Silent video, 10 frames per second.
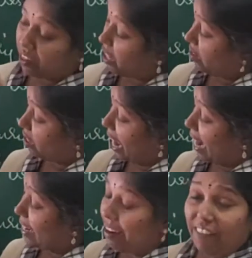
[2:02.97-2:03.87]
between the
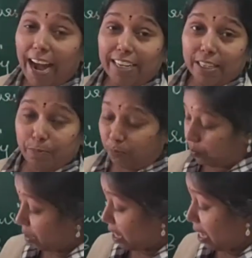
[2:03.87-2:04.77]
cat and rat?
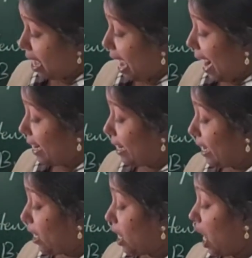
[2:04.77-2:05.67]
And
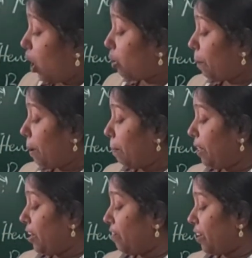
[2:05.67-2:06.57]
how do
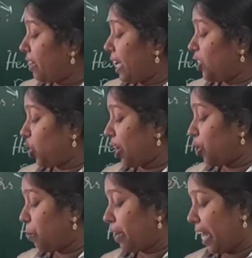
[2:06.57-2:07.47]
people differ the
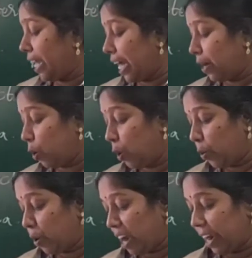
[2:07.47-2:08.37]
enjoying humor in and
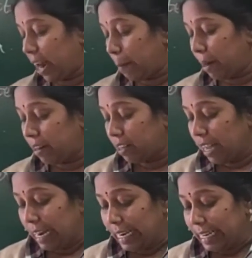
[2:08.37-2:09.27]
old, rural and
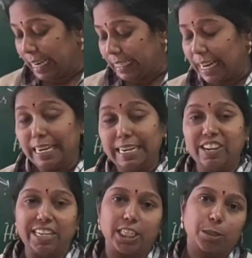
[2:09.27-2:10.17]
urban, literates and
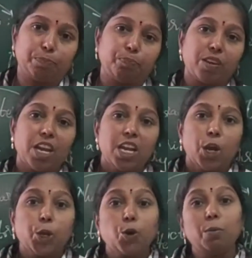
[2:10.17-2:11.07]
illiterates?
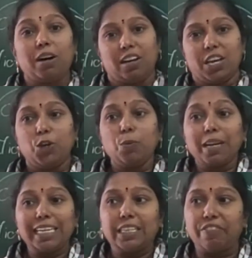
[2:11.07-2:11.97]

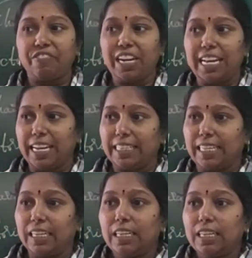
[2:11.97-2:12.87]
Humor is a feeling, is
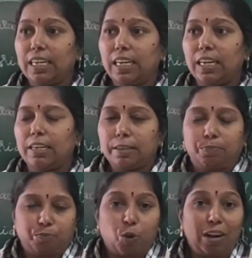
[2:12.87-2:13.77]

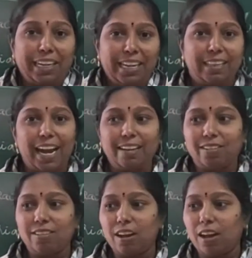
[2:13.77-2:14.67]
a quality
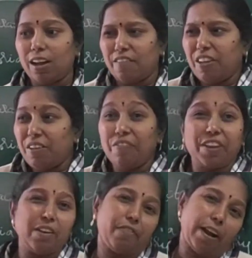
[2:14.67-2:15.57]
that we will
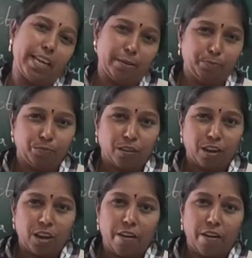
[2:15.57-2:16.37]
feel funny.